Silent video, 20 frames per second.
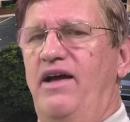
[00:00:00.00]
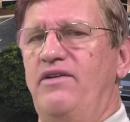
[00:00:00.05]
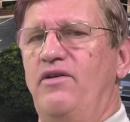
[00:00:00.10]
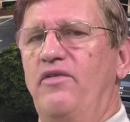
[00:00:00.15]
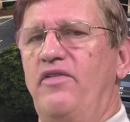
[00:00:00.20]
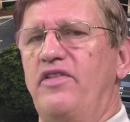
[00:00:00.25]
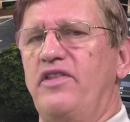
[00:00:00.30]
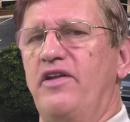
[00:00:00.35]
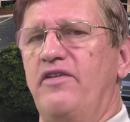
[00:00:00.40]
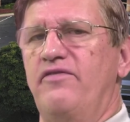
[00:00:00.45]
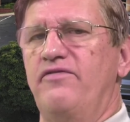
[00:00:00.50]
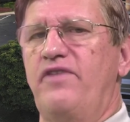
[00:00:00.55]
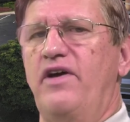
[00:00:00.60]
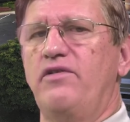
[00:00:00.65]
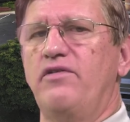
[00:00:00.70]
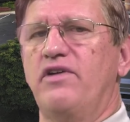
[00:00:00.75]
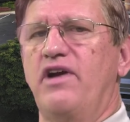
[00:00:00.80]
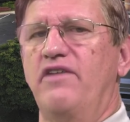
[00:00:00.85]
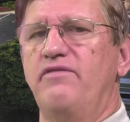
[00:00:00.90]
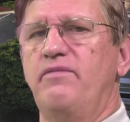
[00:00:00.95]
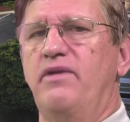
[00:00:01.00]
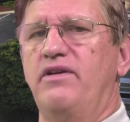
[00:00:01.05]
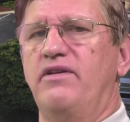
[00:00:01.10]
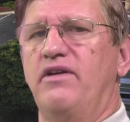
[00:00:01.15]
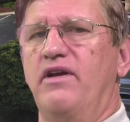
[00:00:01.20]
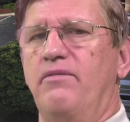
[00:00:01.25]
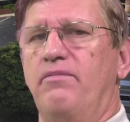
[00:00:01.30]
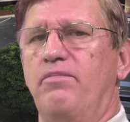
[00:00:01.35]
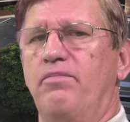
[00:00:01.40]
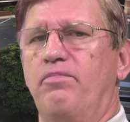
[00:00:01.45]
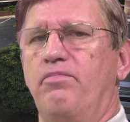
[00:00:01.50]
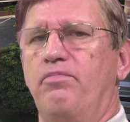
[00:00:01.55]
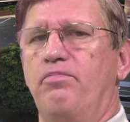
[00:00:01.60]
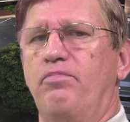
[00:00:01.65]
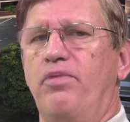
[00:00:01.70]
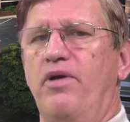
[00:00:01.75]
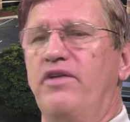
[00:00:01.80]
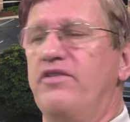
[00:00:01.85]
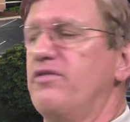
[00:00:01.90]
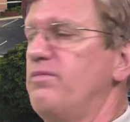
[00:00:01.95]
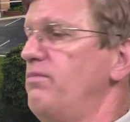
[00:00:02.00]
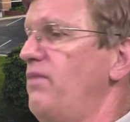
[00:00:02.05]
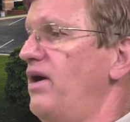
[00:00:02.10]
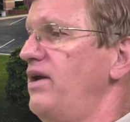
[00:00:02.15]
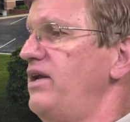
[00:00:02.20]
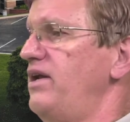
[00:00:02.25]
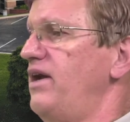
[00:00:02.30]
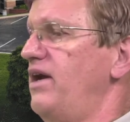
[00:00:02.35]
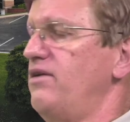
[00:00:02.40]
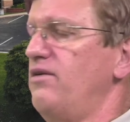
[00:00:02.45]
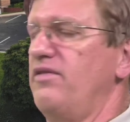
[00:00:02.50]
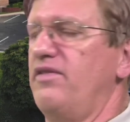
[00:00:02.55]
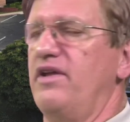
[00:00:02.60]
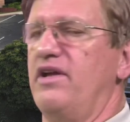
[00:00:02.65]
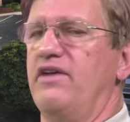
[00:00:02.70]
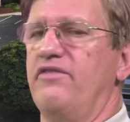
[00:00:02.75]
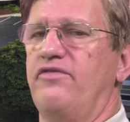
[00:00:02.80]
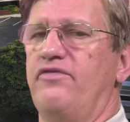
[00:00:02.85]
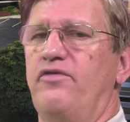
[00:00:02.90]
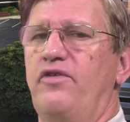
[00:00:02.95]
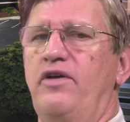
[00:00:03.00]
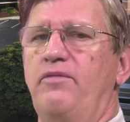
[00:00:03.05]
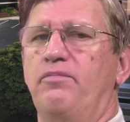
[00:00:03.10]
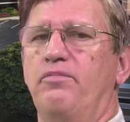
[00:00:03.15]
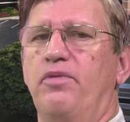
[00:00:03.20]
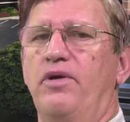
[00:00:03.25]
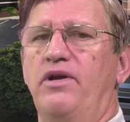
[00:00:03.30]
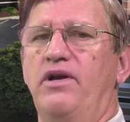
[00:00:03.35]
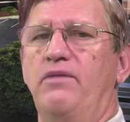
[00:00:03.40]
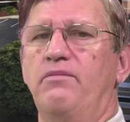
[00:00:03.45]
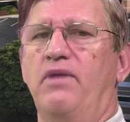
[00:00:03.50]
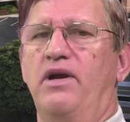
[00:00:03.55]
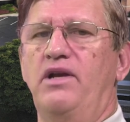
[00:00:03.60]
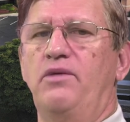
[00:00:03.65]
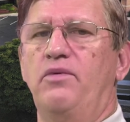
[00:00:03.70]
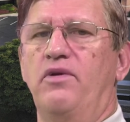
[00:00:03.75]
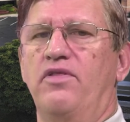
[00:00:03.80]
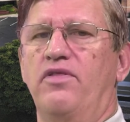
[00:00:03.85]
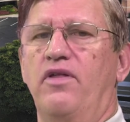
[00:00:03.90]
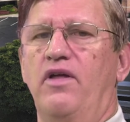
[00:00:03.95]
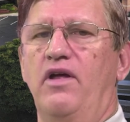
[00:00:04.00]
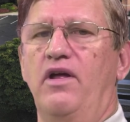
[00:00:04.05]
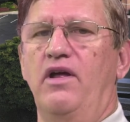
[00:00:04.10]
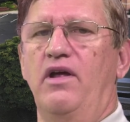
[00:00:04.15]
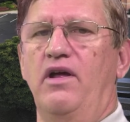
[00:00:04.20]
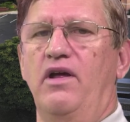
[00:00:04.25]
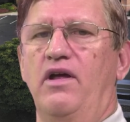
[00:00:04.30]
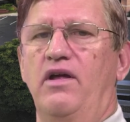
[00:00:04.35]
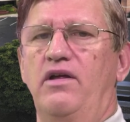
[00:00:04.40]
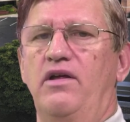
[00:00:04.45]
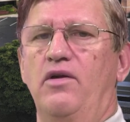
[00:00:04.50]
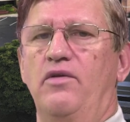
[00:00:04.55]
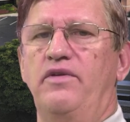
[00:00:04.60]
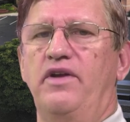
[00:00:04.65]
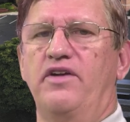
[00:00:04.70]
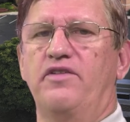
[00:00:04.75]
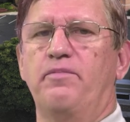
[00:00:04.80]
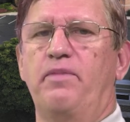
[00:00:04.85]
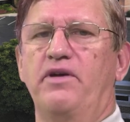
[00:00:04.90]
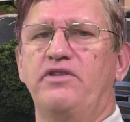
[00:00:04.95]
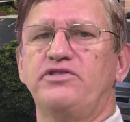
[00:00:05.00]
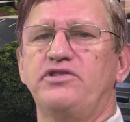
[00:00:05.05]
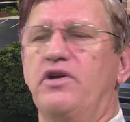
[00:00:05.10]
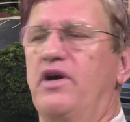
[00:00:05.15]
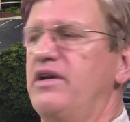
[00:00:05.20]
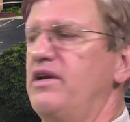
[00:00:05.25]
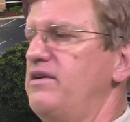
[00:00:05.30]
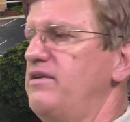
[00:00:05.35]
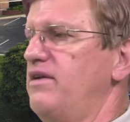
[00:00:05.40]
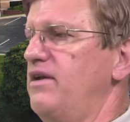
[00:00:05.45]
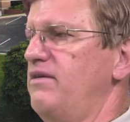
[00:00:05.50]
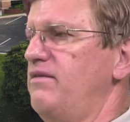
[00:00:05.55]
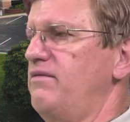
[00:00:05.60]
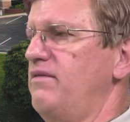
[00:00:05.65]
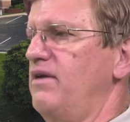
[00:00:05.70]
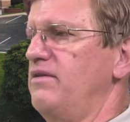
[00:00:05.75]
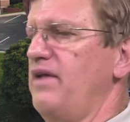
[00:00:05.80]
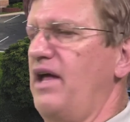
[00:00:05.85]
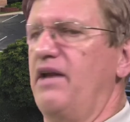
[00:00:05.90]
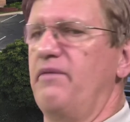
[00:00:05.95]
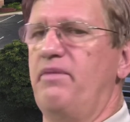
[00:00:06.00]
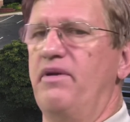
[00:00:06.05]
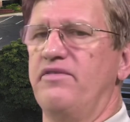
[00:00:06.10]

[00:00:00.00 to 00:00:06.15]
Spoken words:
I know that the federal government prints money. I don't think if we printed money with, Nick's picture on it, that a lot of